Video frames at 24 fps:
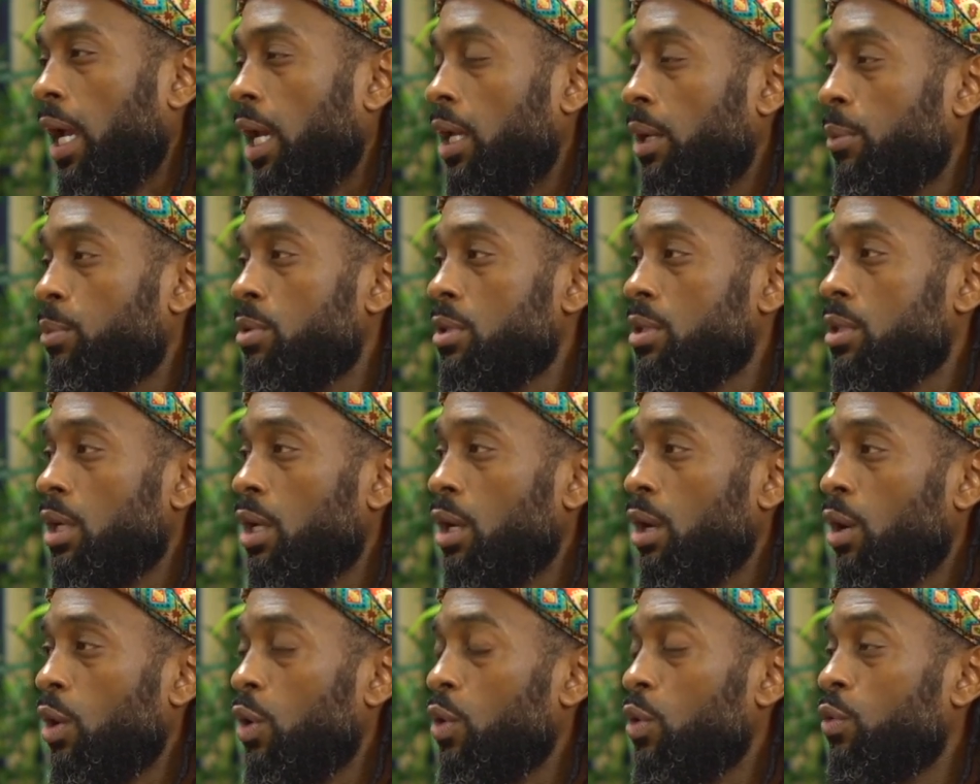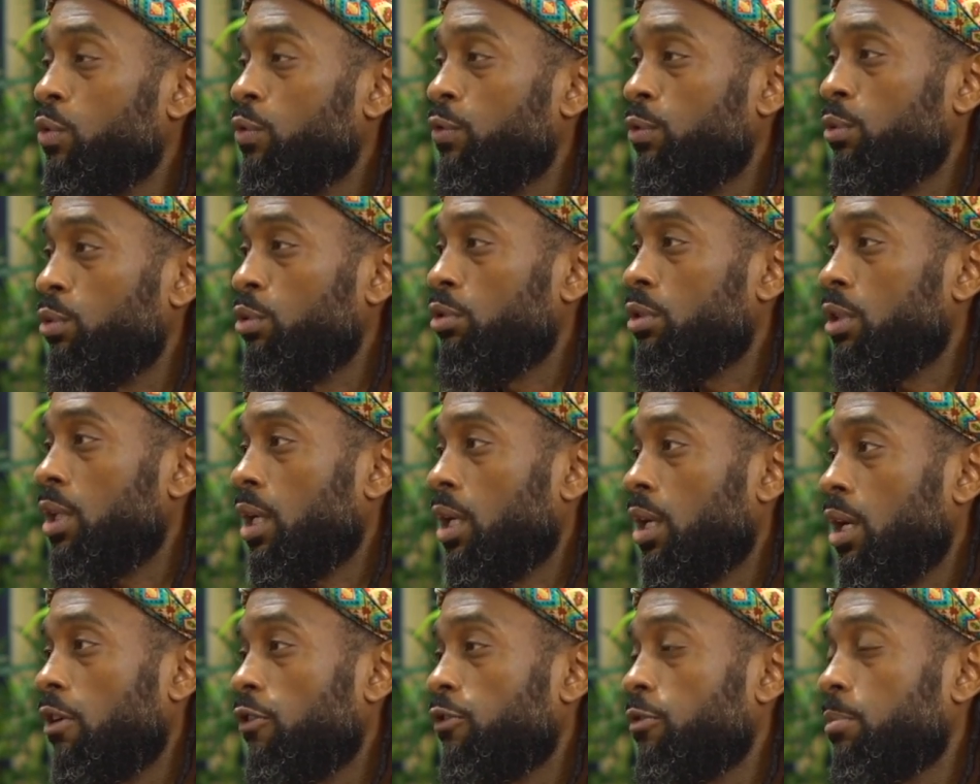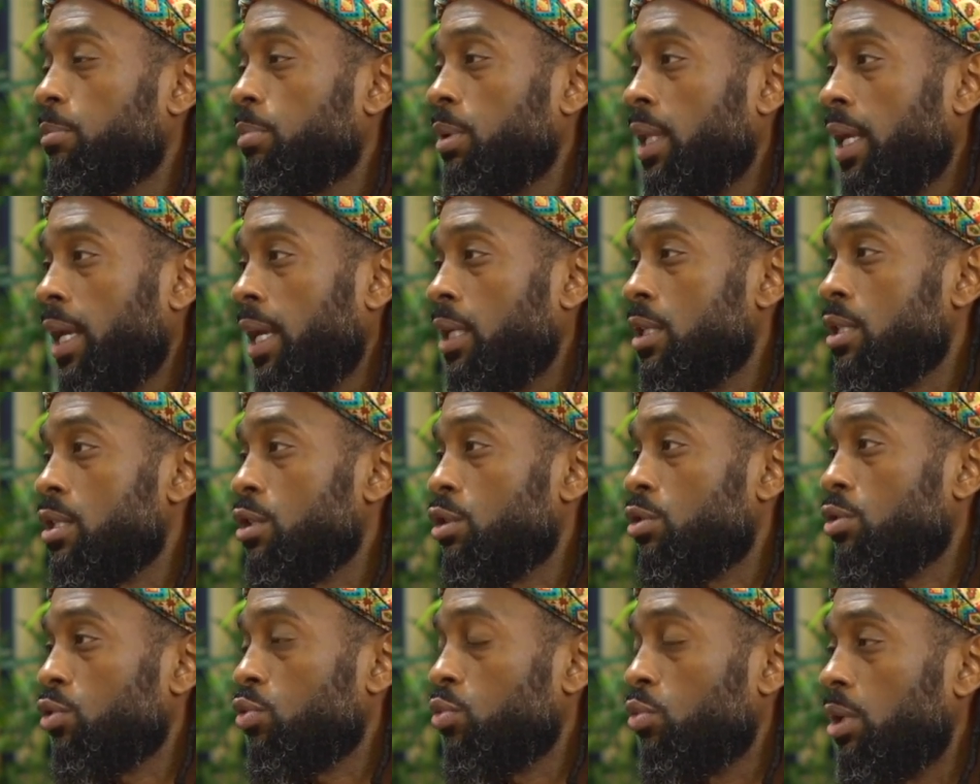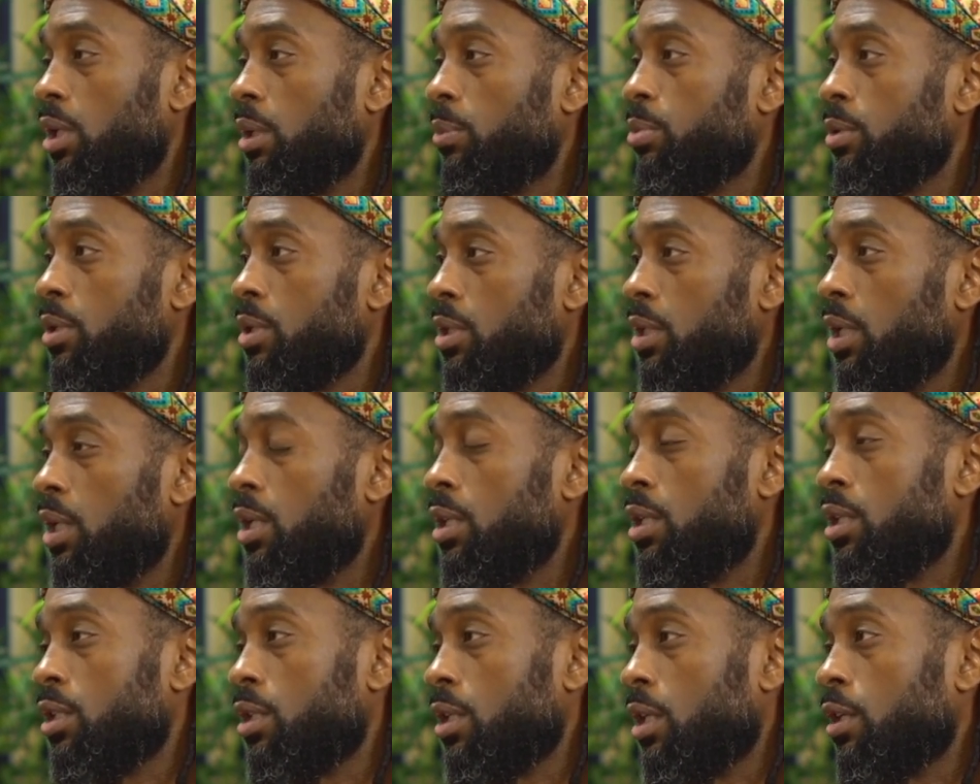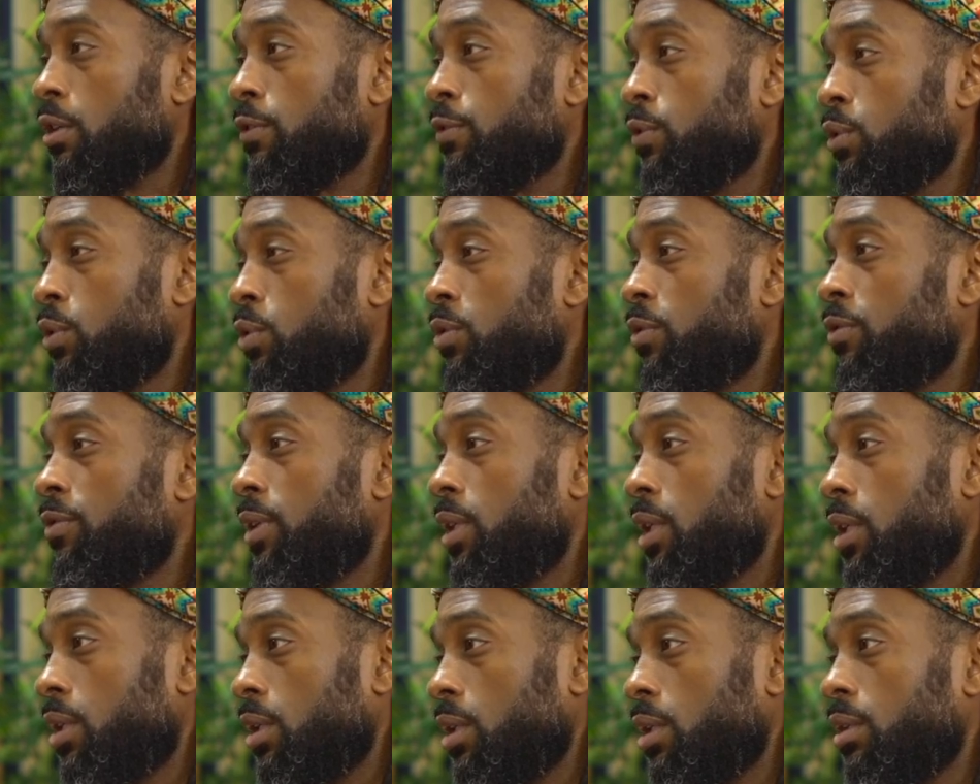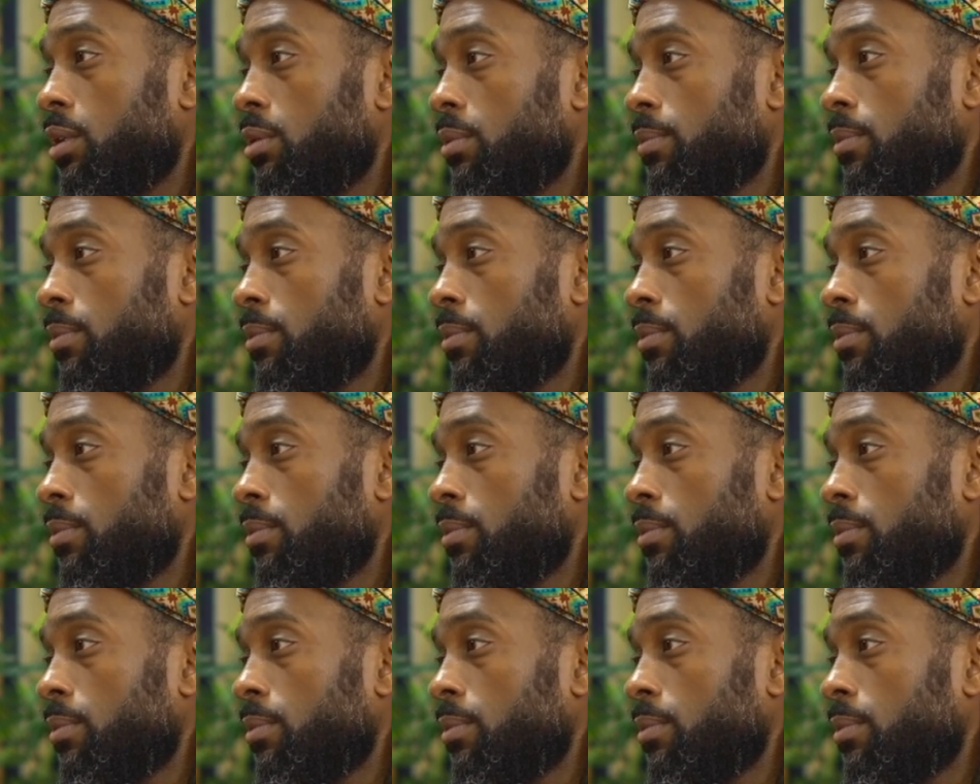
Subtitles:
80% whole foods that come from plants, 20% junk food vegan.